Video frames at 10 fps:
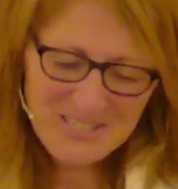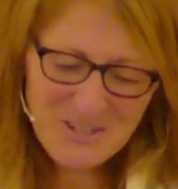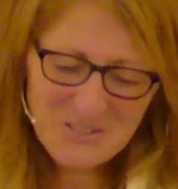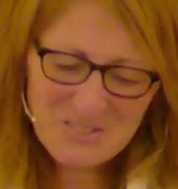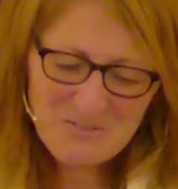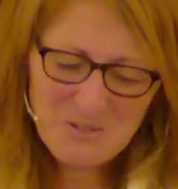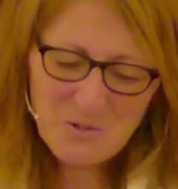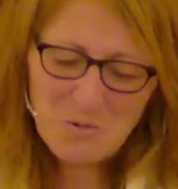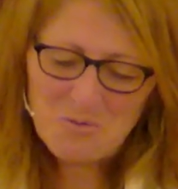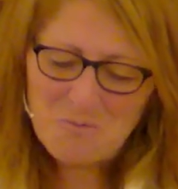Those of
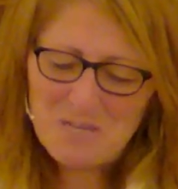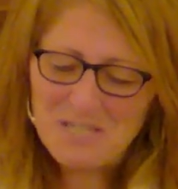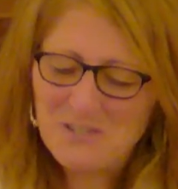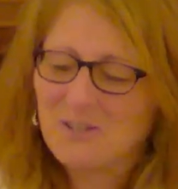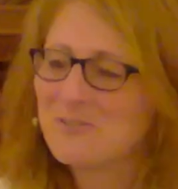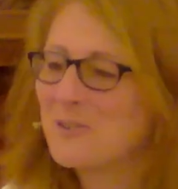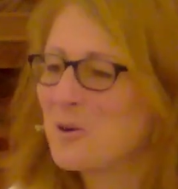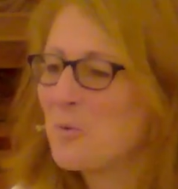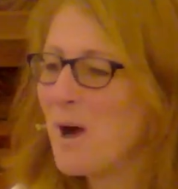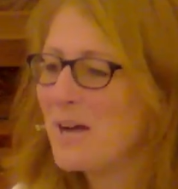you who have been here for
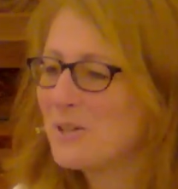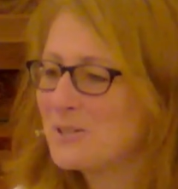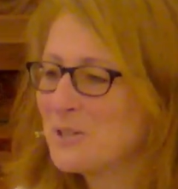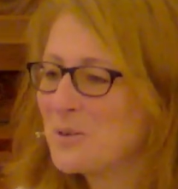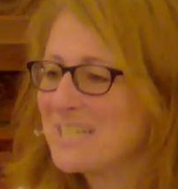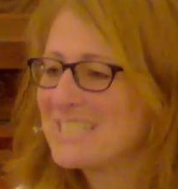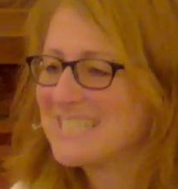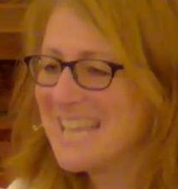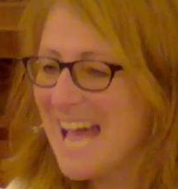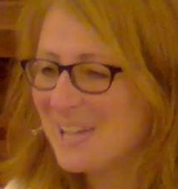a while know
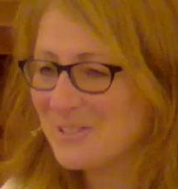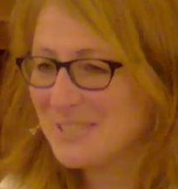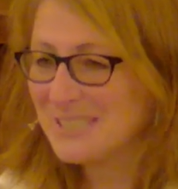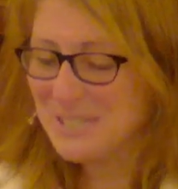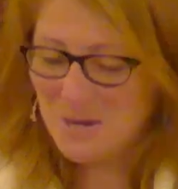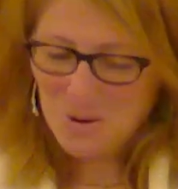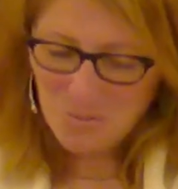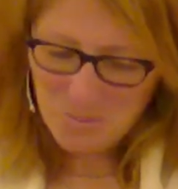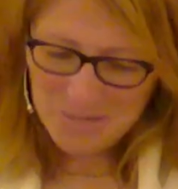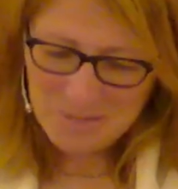exactly
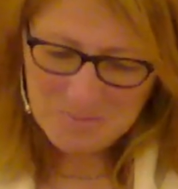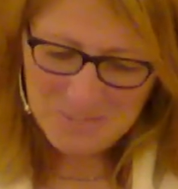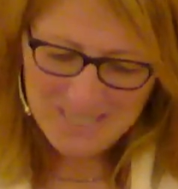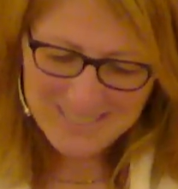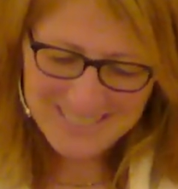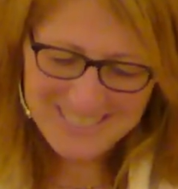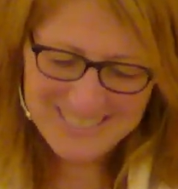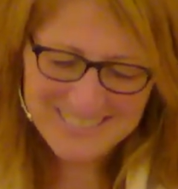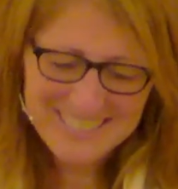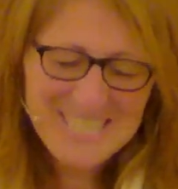what I mean.
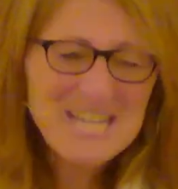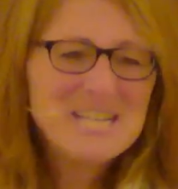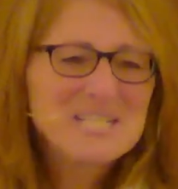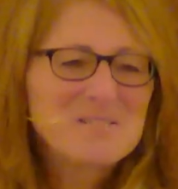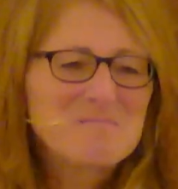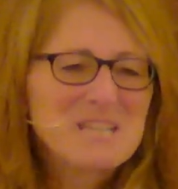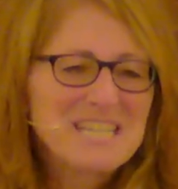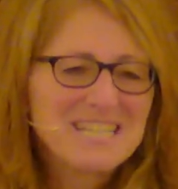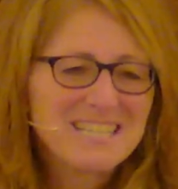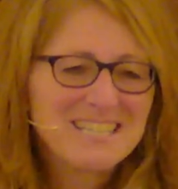To
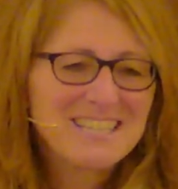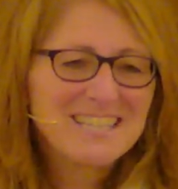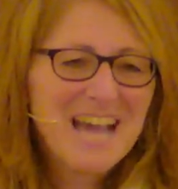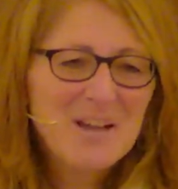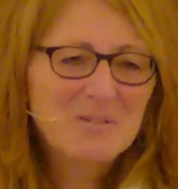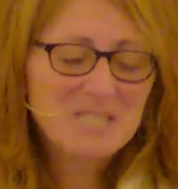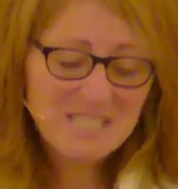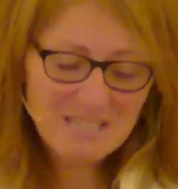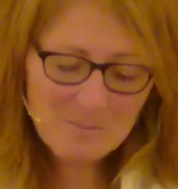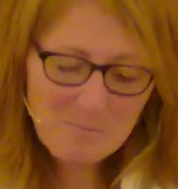me, that was
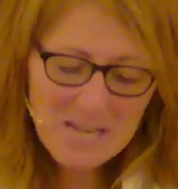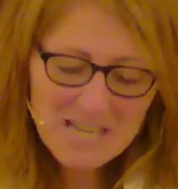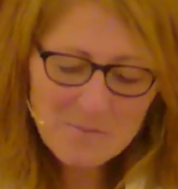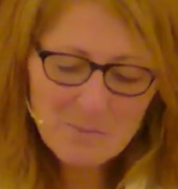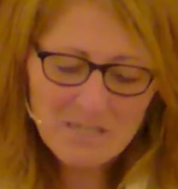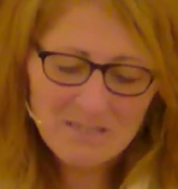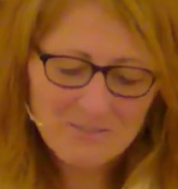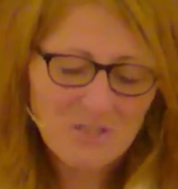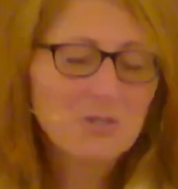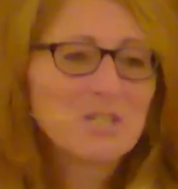the epitome
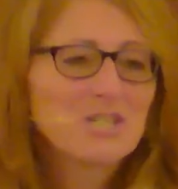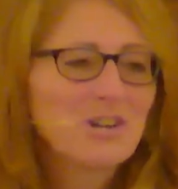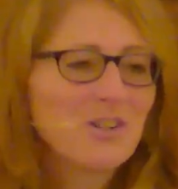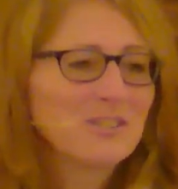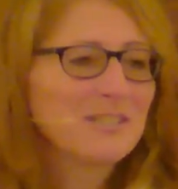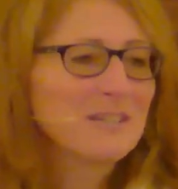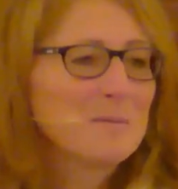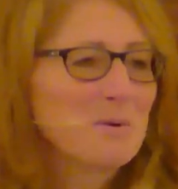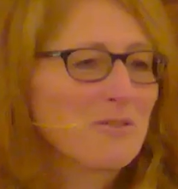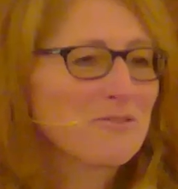of Jewish
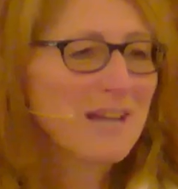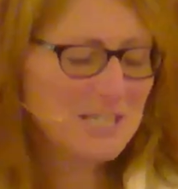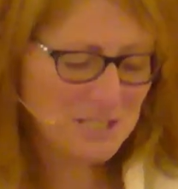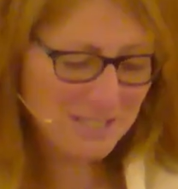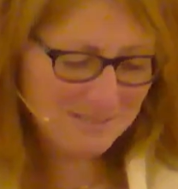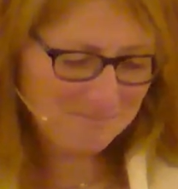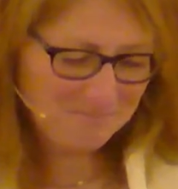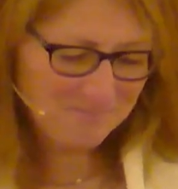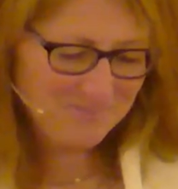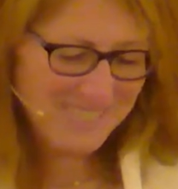culinary perfection.
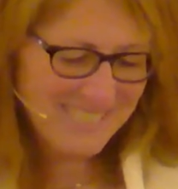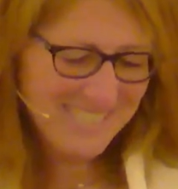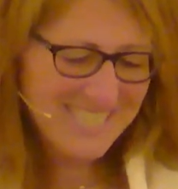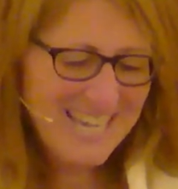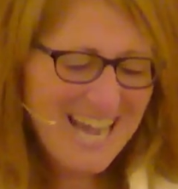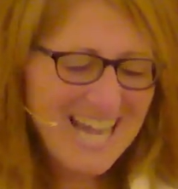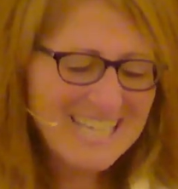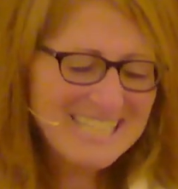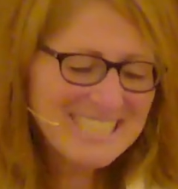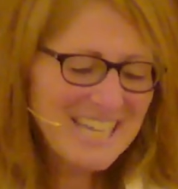
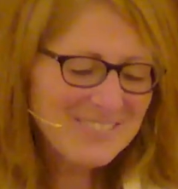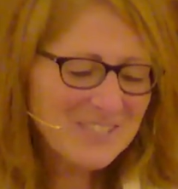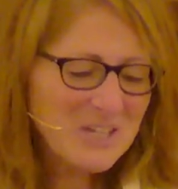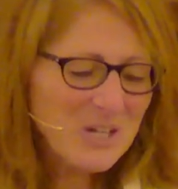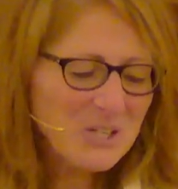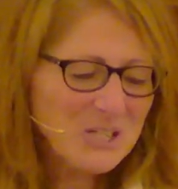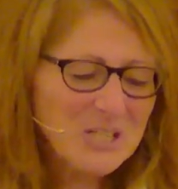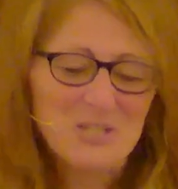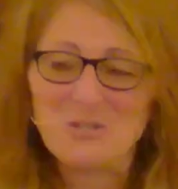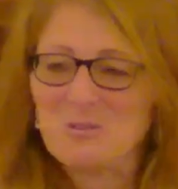I didn't have a
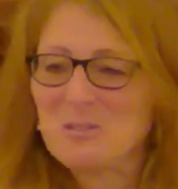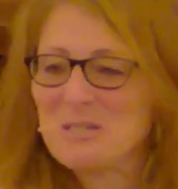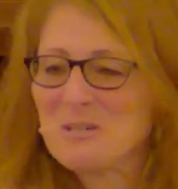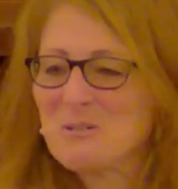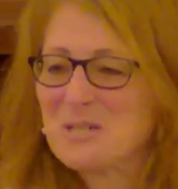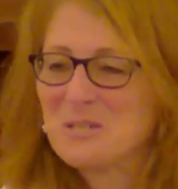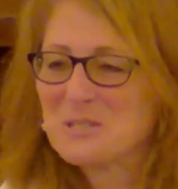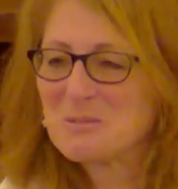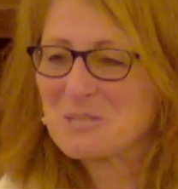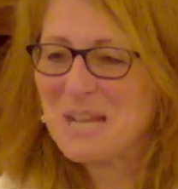clue what
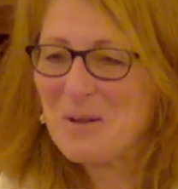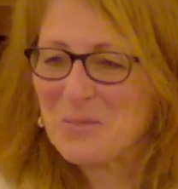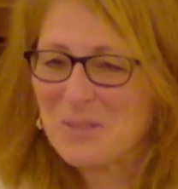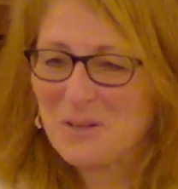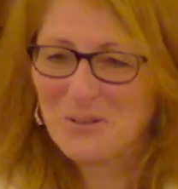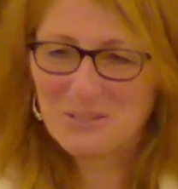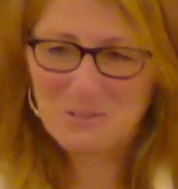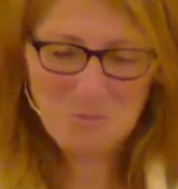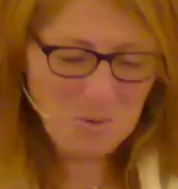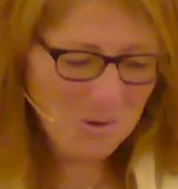else was out there in
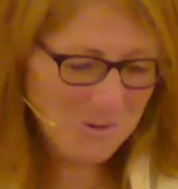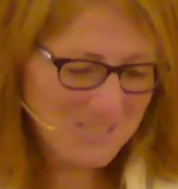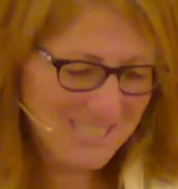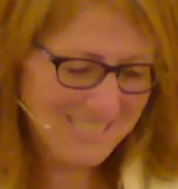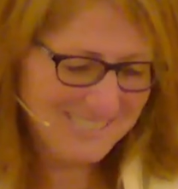the world,